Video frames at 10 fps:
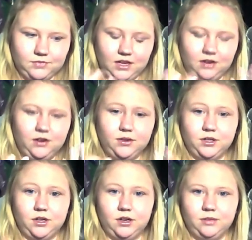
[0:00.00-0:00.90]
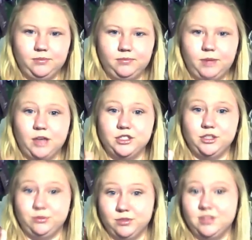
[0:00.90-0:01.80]
I don't know what they're called
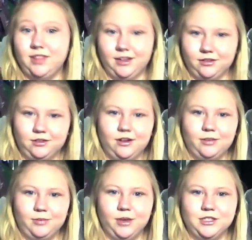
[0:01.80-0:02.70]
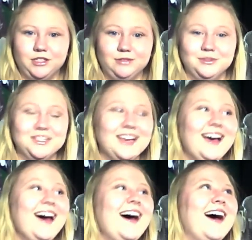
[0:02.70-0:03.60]
pontoons they're called pontoons
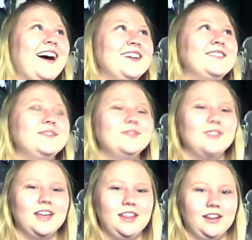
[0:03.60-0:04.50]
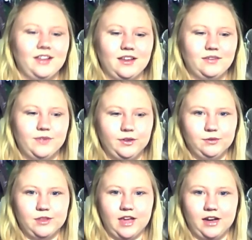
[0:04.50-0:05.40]
uh, and they're like filled
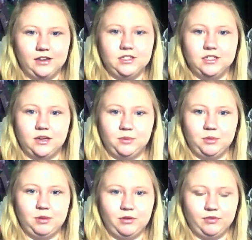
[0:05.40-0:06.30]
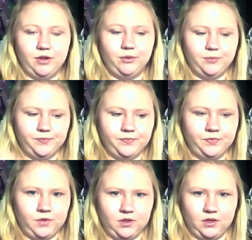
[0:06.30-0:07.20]
with air to help the boat float
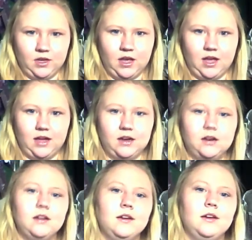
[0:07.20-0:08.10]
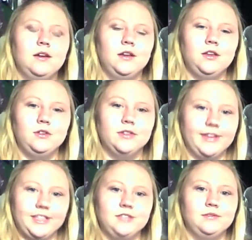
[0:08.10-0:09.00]
and you can
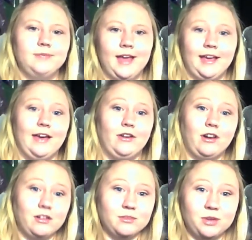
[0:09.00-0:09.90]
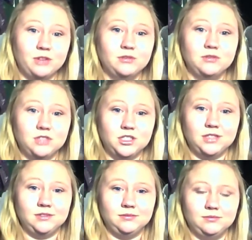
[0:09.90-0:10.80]
like hang out under the boat and
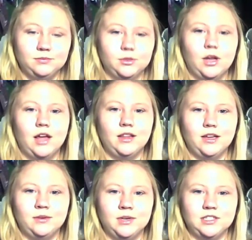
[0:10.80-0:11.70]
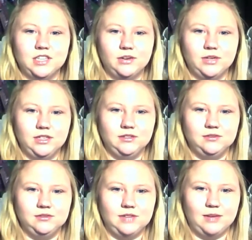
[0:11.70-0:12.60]
shit well not like when it's going
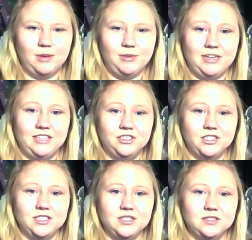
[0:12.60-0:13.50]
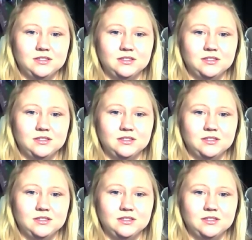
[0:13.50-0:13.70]
that might be dangerous